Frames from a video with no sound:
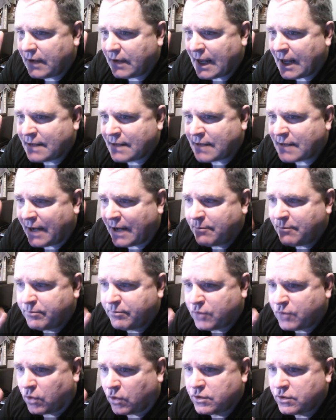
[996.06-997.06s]
As I
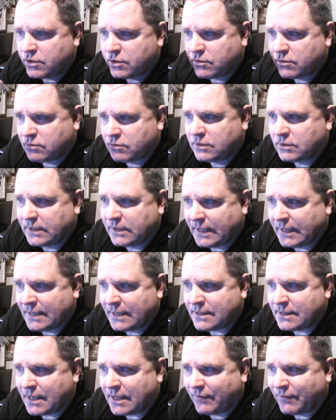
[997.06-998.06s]
told you,
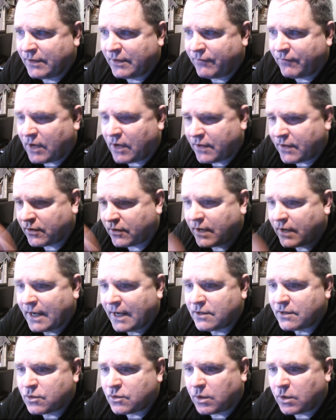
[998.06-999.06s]
it's Heavenly Father
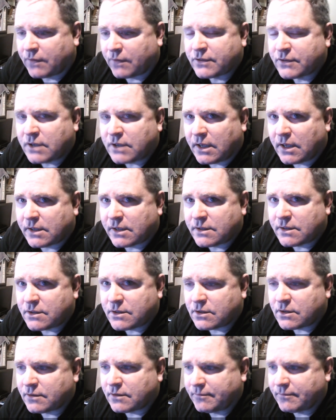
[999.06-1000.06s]
and 12
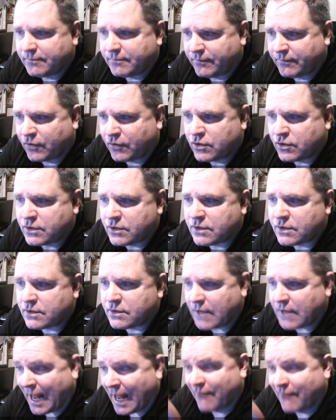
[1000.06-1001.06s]
sons
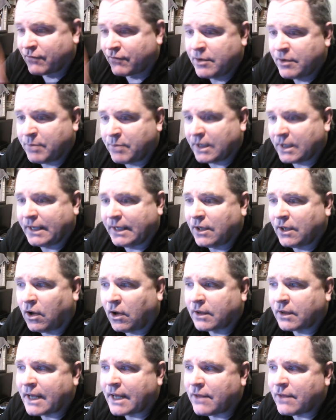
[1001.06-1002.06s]
versus everybody
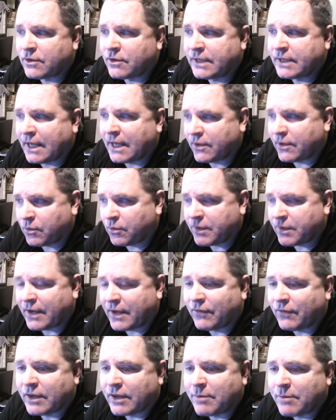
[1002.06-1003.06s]
all gathered together with
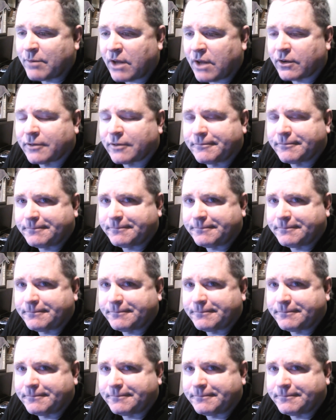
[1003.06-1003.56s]
Heavenly Mother.